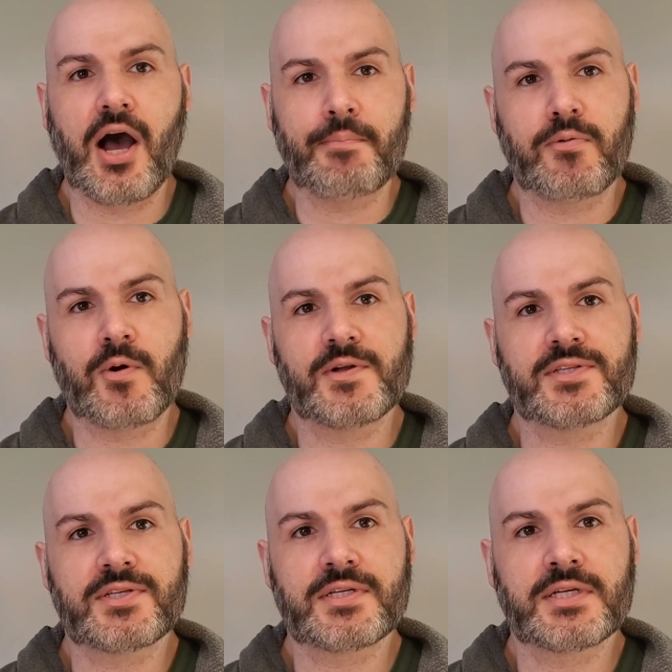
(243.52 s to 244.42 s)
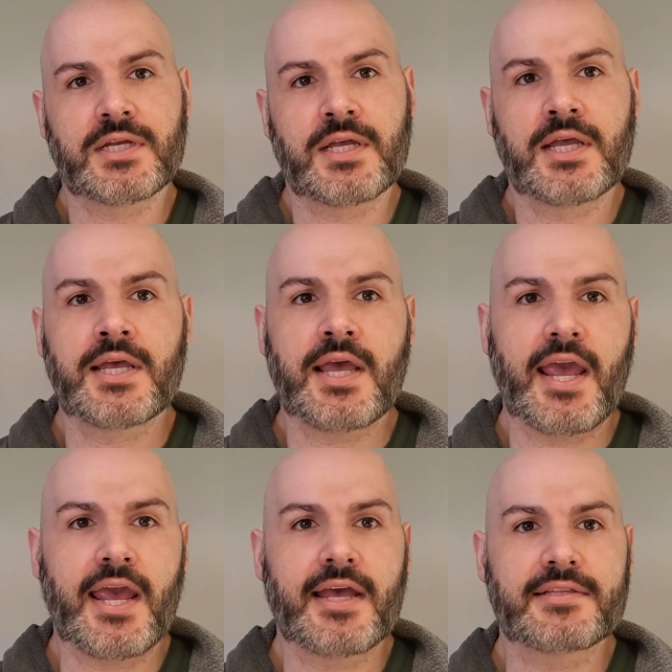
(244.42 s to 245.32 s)
upwards
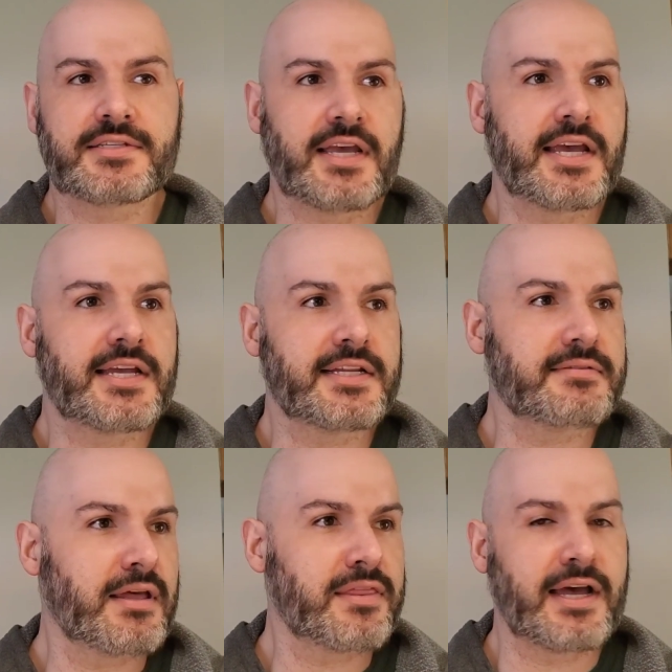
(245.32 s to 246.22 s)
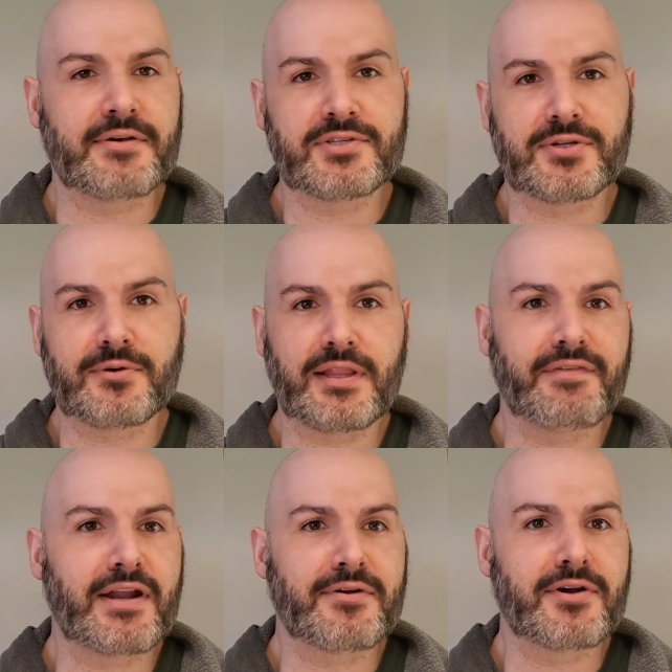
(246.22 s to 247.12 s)
and say $1,000 or
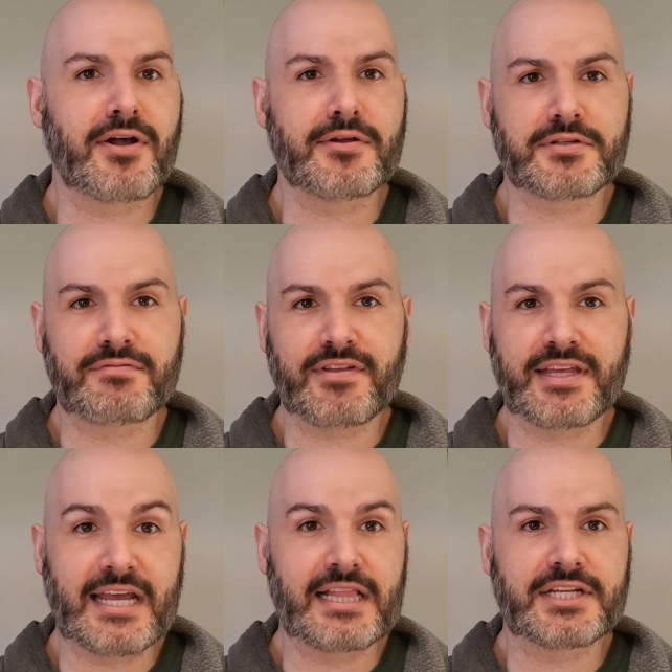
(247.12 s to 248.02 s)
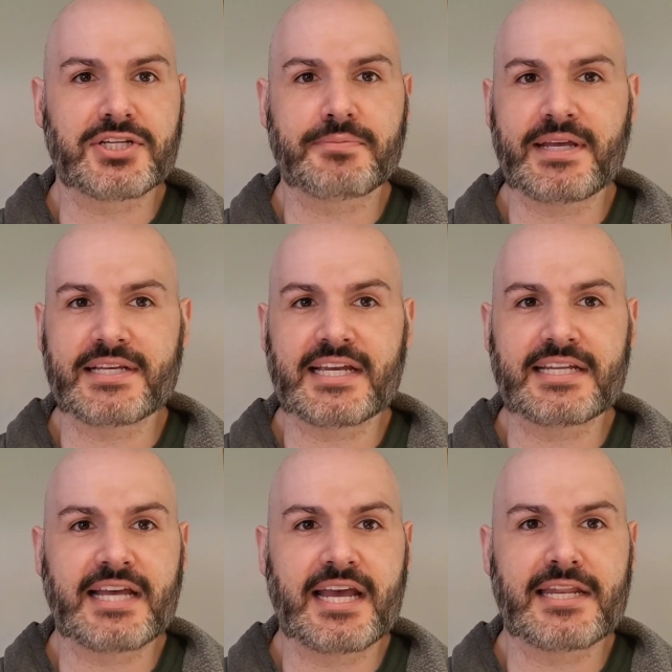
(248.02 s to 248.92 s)
$1,100 for the Yelich
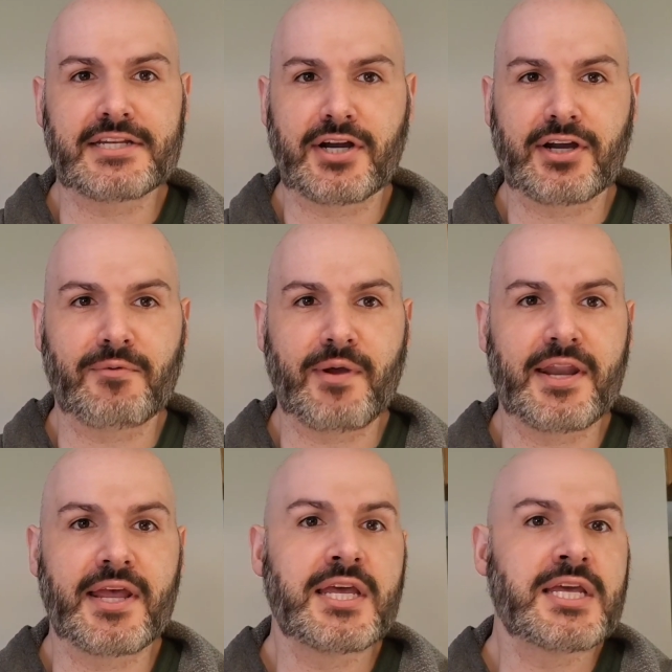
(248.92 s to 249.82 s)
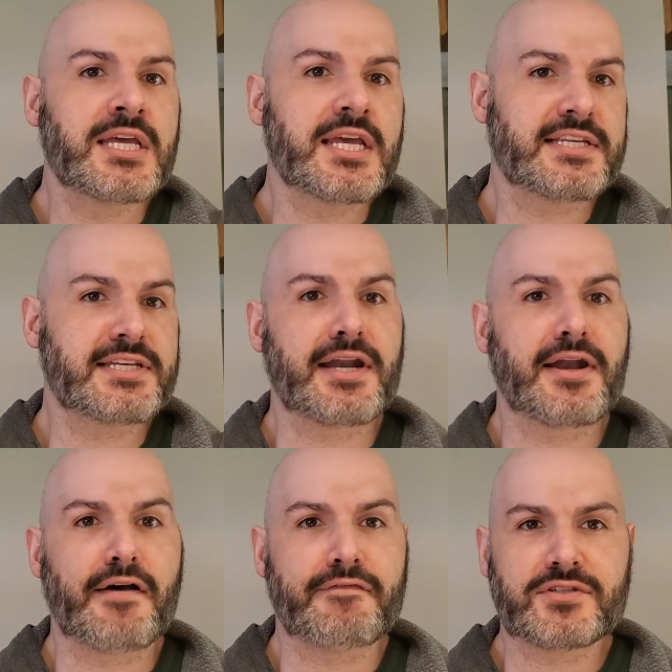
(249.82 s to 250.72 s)
PSA 10 Target Red isn't
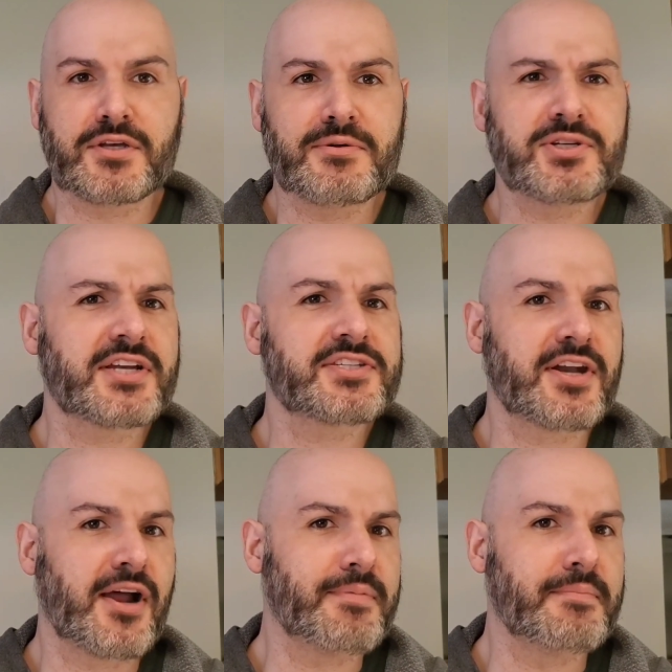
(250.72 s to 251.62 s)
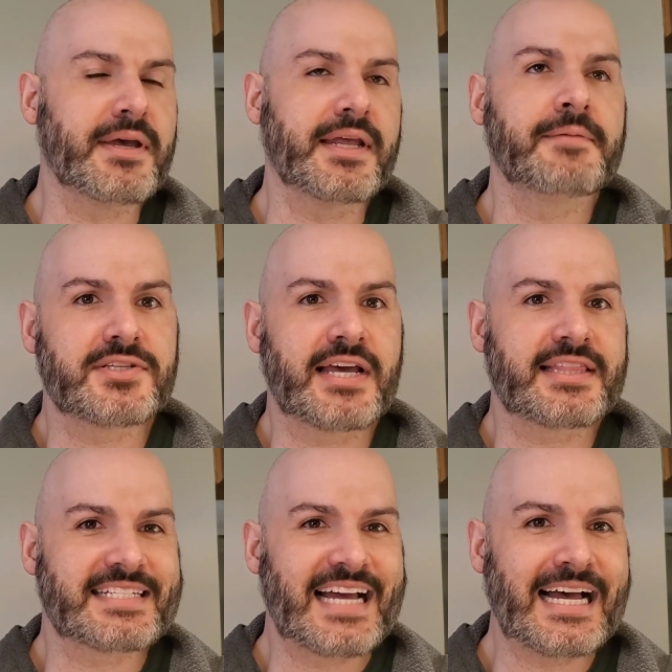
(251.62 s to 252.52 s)
enough, so you adjust it up a bit. At
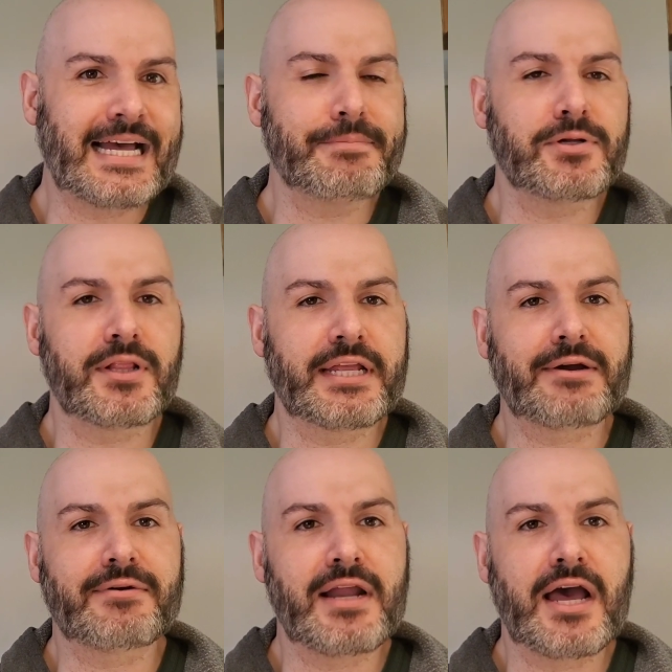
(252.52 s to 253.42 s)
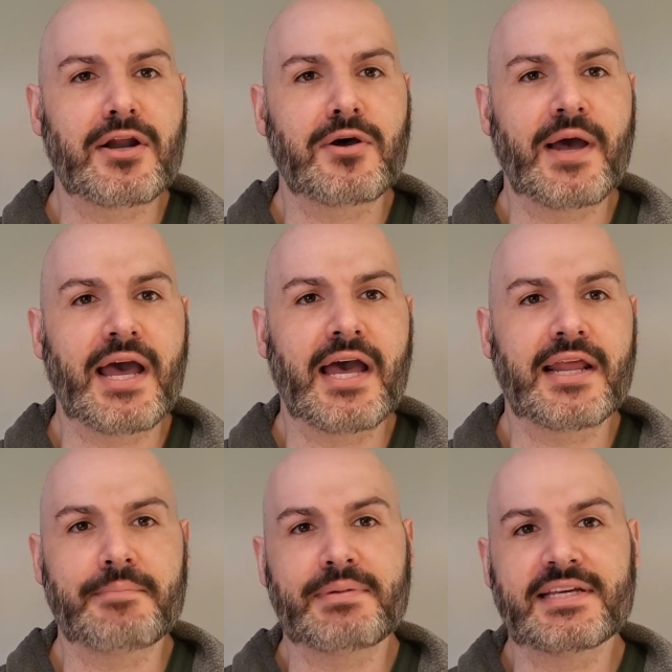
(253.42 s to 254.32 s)
the time, Nolan Arenado had
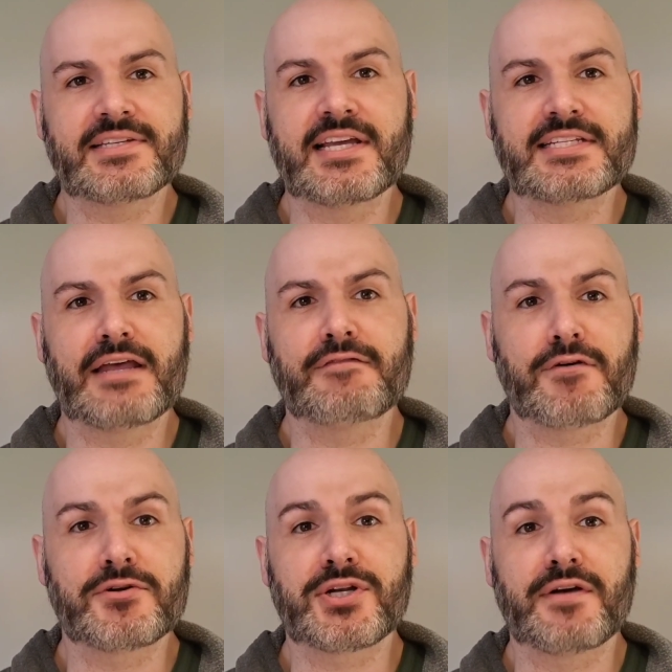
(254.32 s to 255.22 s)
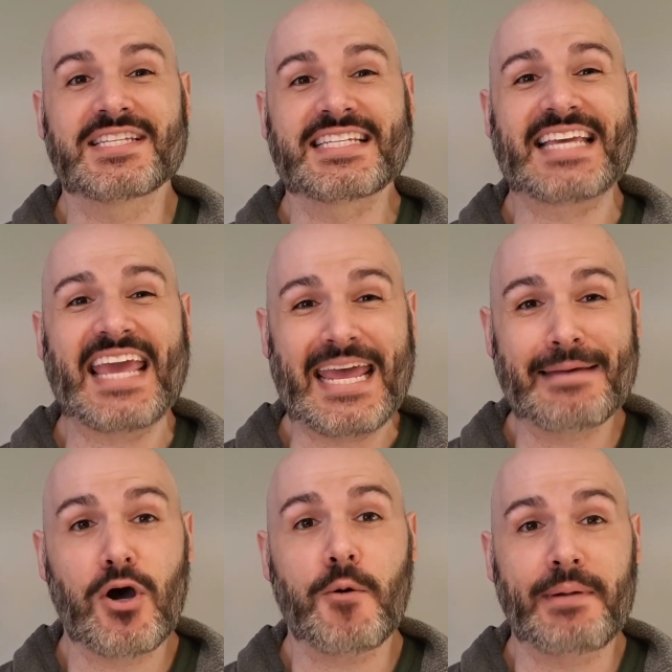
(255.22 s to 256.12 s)
a PSA 10 version of his
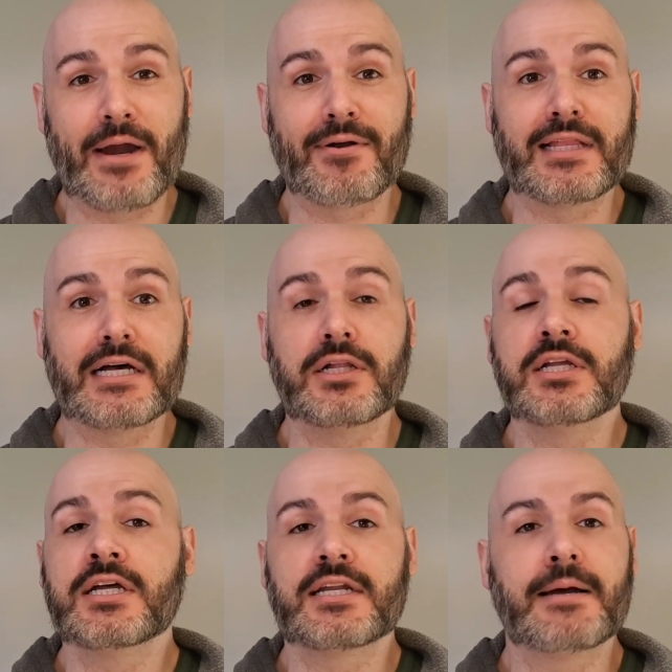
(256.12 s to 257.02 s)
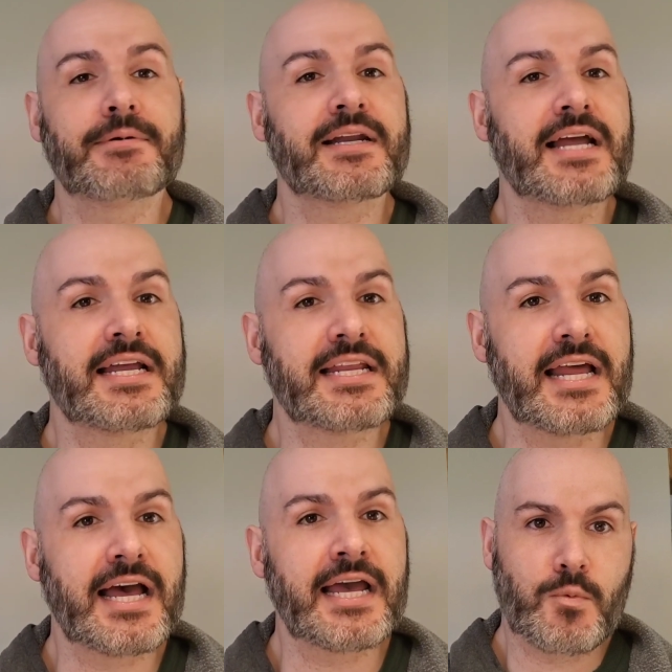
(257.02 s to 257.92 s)
camo parallel, numbered to
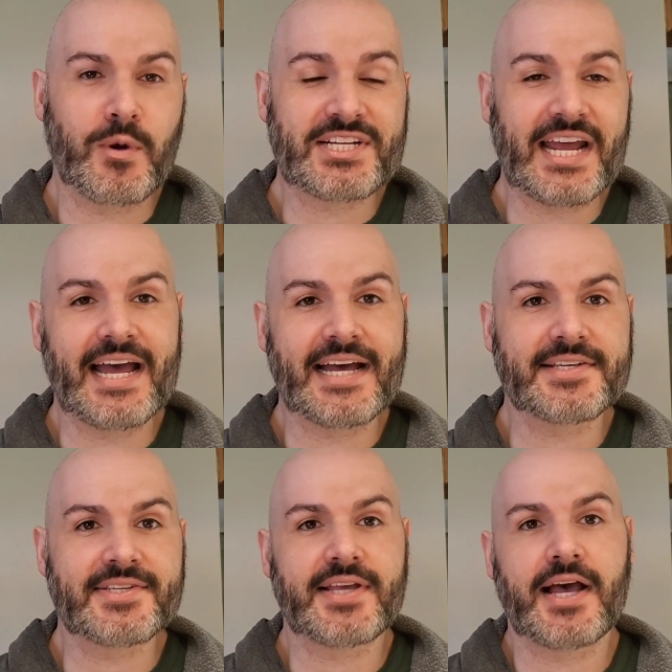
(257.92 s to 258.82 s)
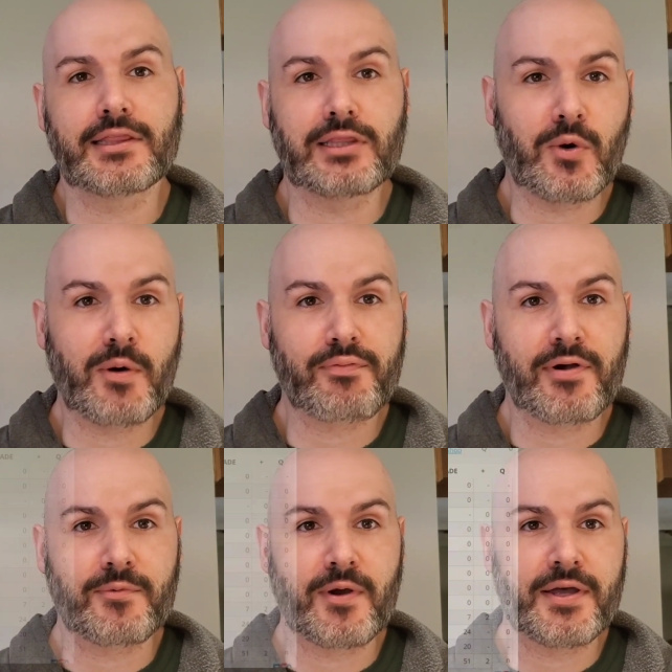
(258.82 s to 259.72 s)
99, which has a lower
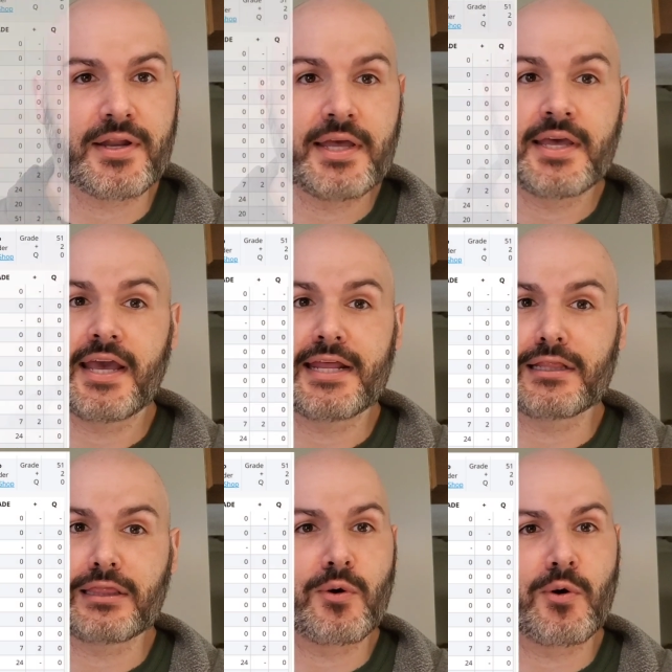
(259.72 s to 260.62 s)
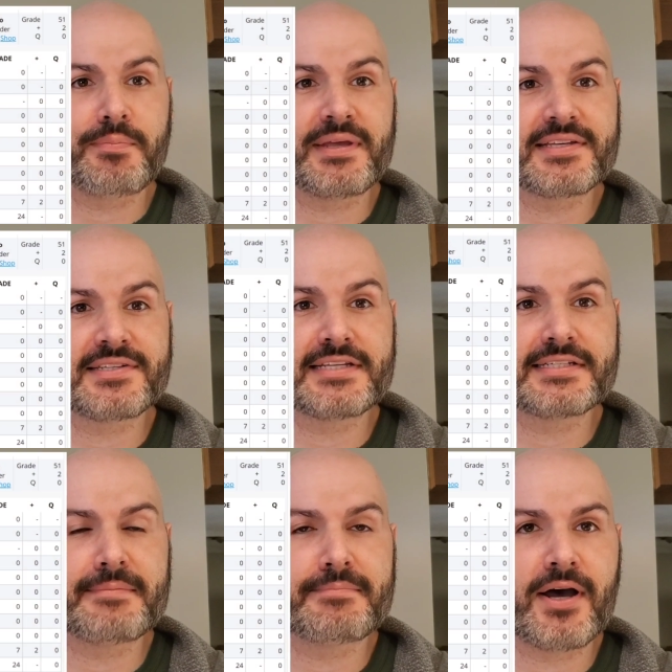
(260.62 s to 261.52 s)
print run and a lower PSA
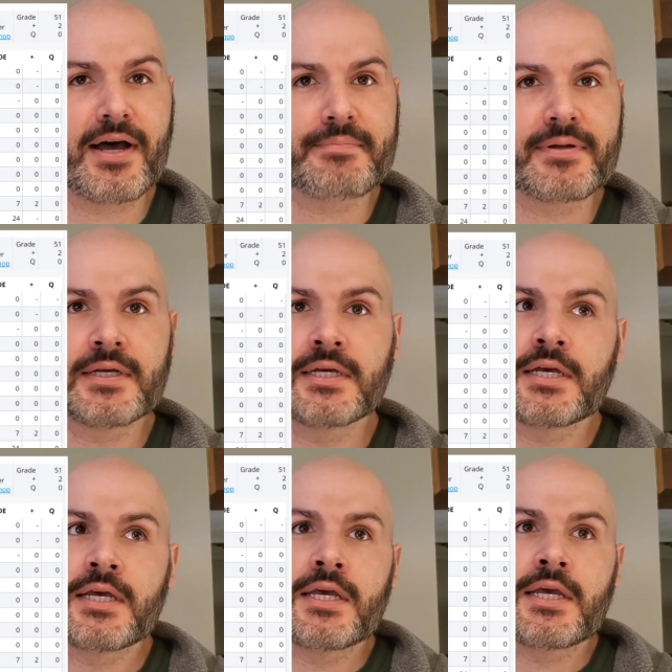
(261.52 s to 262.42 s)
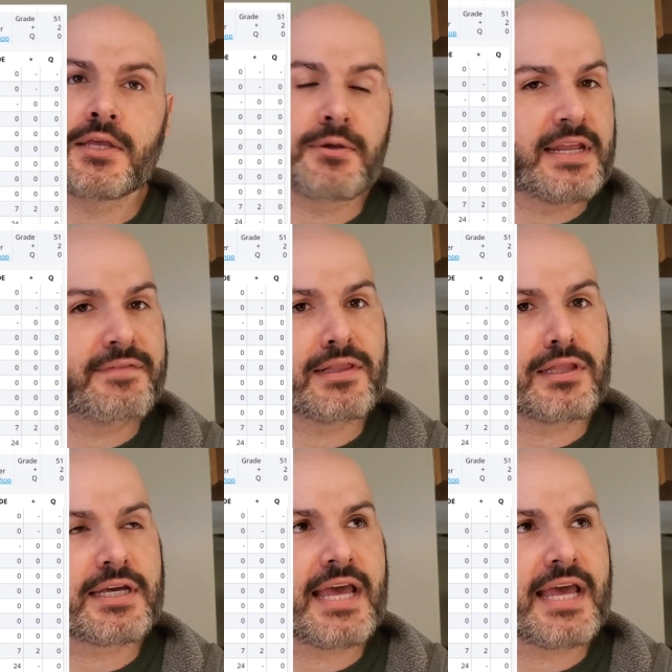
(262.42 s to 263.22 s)
10 pop. You could even look